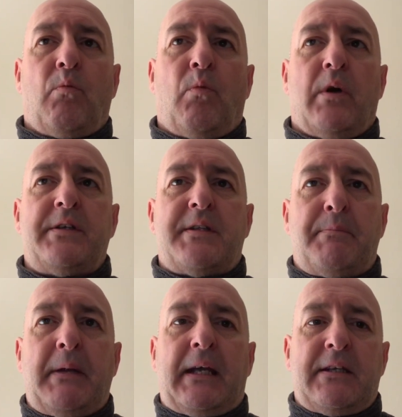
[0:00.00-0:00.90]
What is the
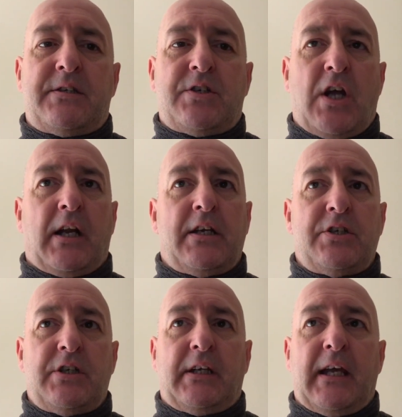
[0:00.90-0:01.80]
biggest
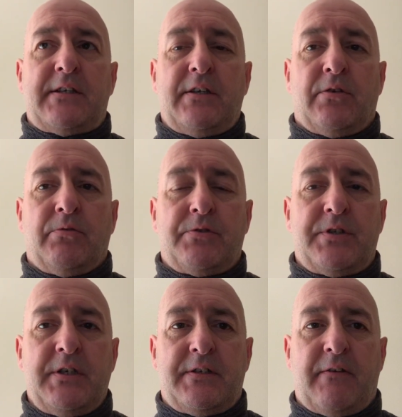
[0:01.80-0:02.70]
challenge in getting
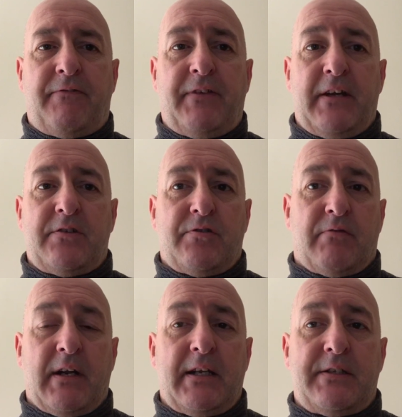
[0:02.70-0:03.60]
horses fit to
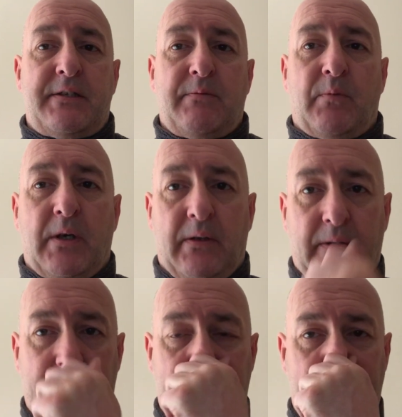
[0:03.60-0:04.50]
race?
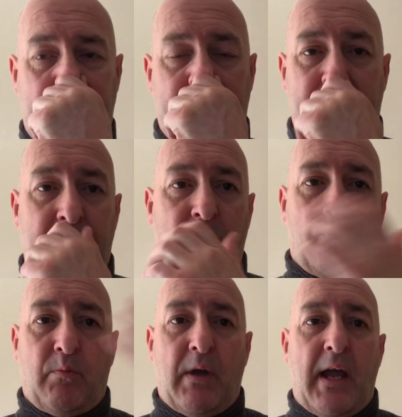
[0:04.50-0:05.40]
Well, in
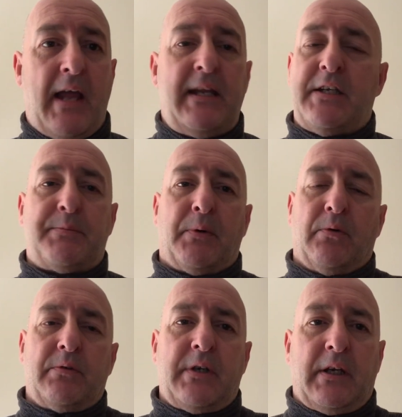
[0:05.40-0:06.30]
any
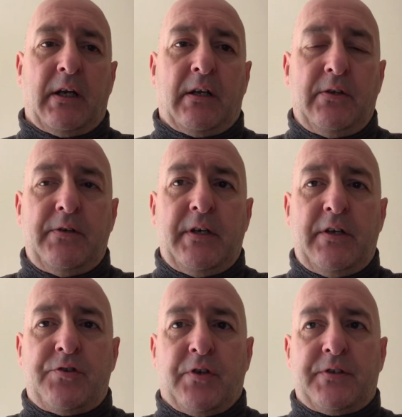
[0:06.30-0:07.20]
sport, and including
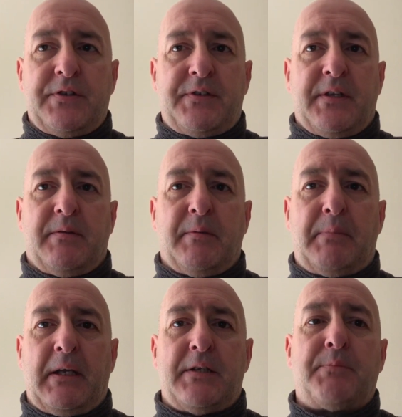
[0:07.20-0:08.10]
in trotters, the
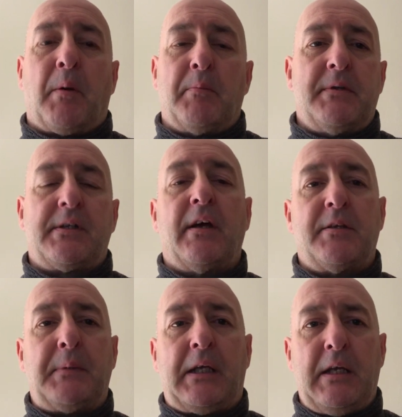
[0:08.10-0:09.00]
biggest problem is
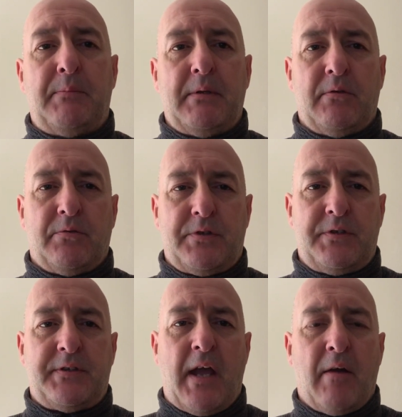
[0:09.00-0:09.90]
going to be keeping
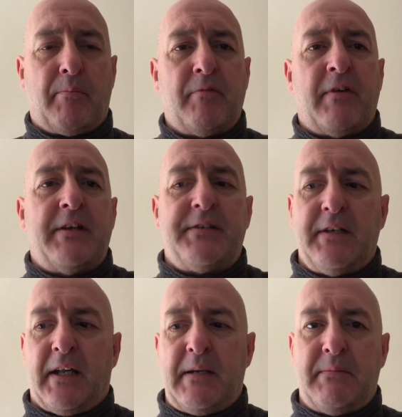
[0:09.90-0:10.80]
horses sound,
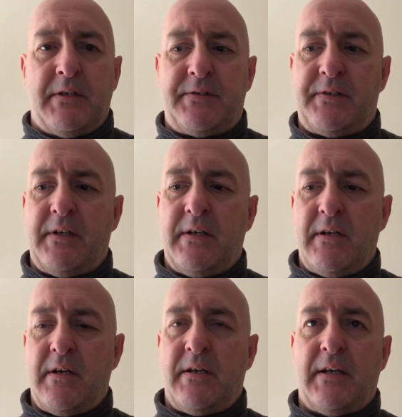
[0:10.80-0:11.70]
preventing lameness.
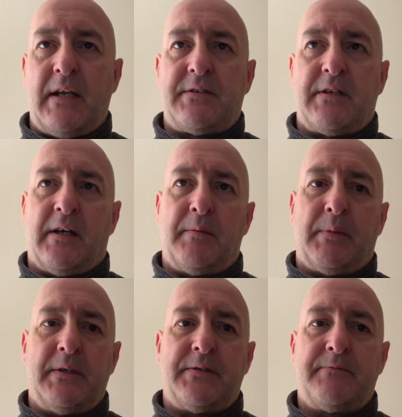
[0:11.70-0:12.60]
Next
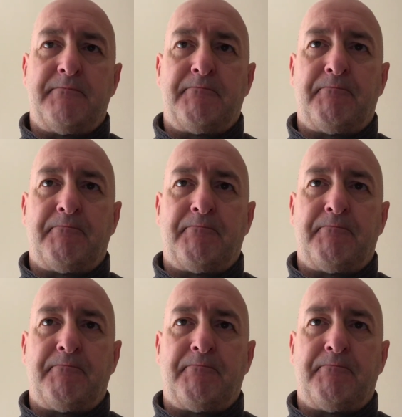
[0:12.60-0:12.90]
slide, please.